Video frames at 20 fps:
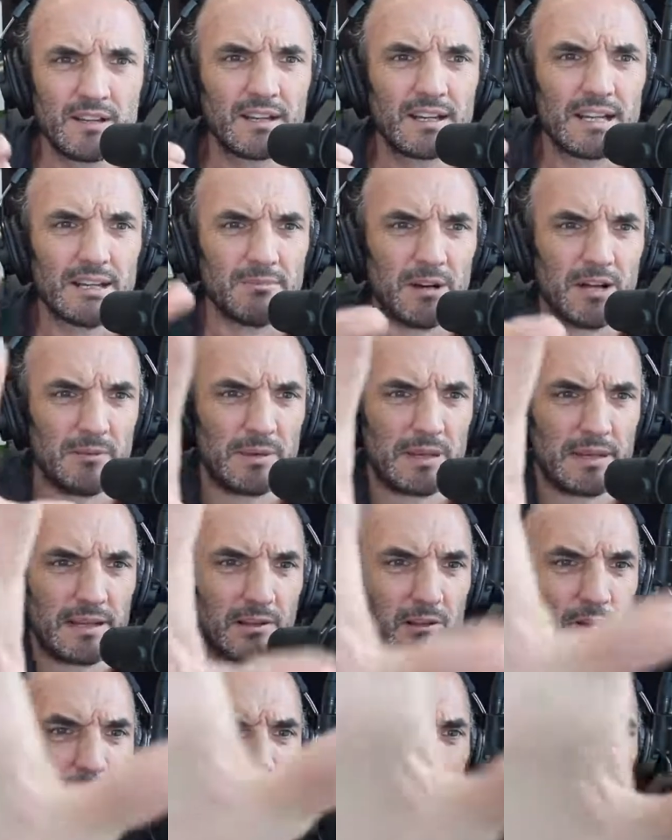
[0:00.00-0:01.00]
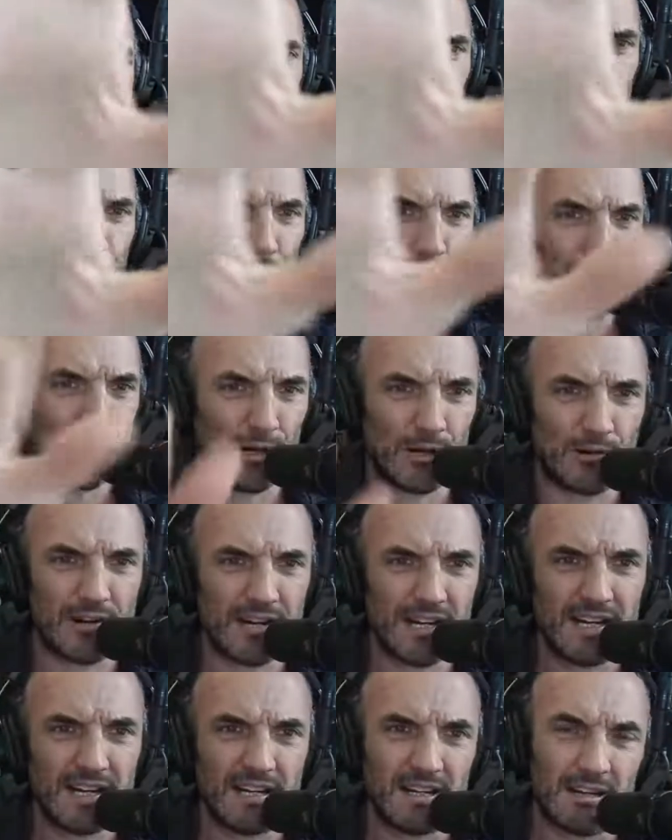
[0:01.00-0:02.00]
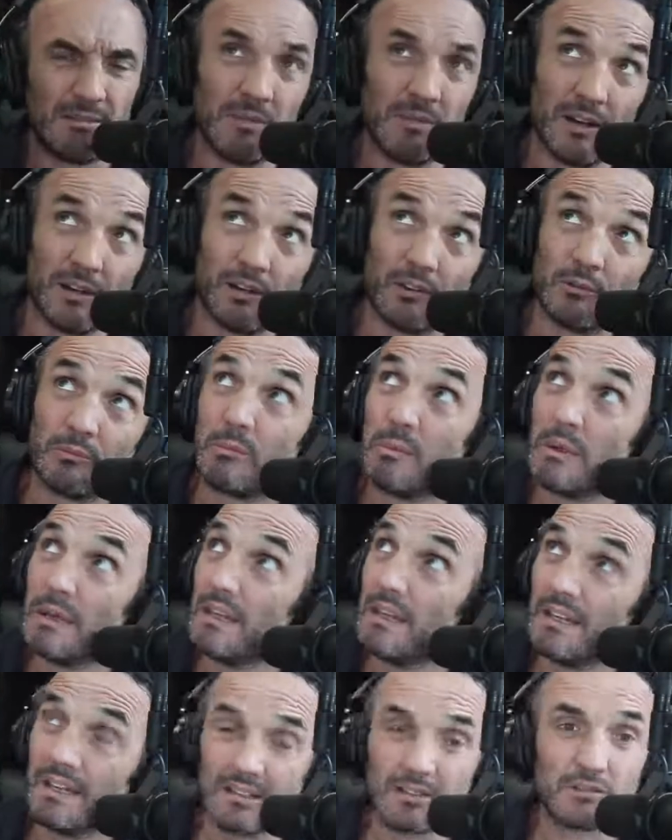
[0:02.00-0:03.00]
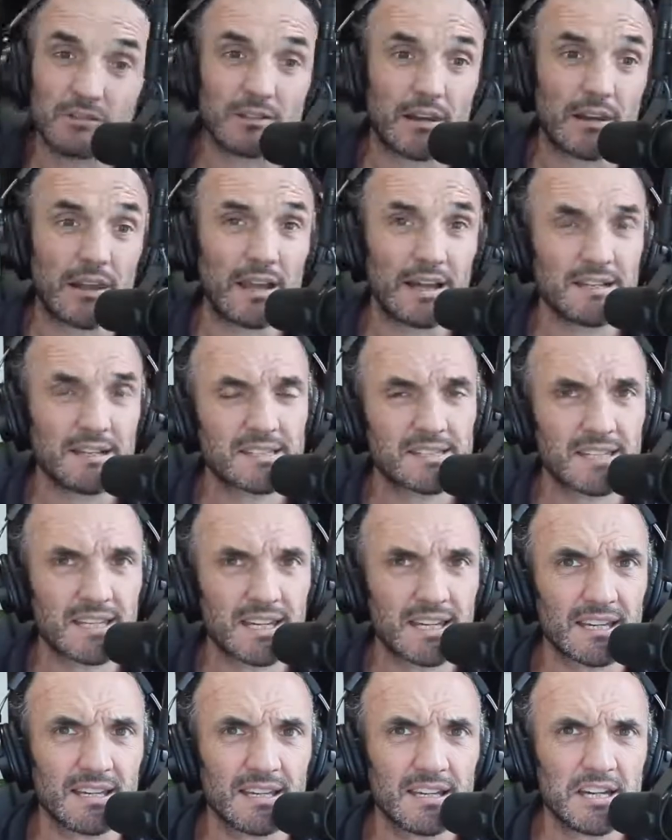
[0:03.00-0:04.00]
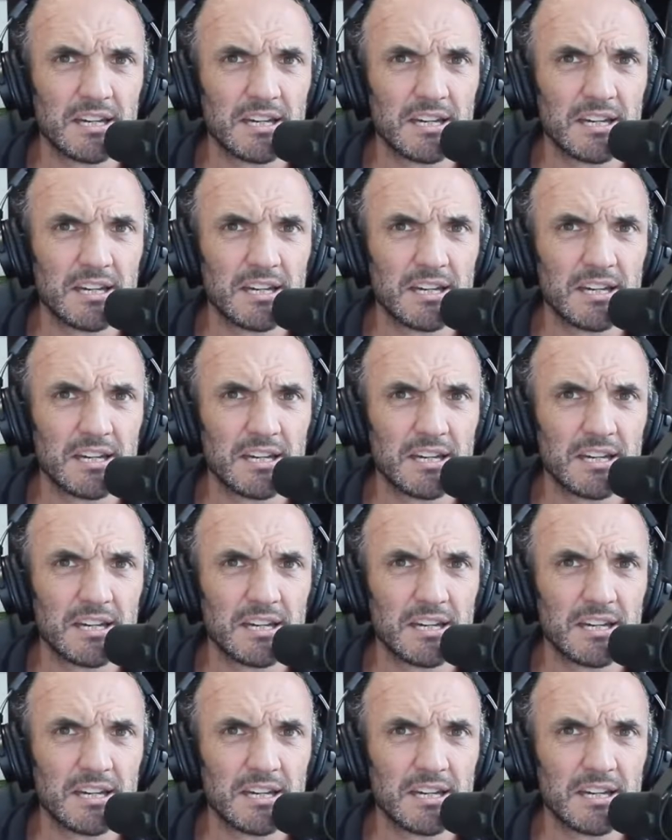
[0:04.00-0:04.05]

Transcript: It might be a little bit blurry, it might not be good lighting,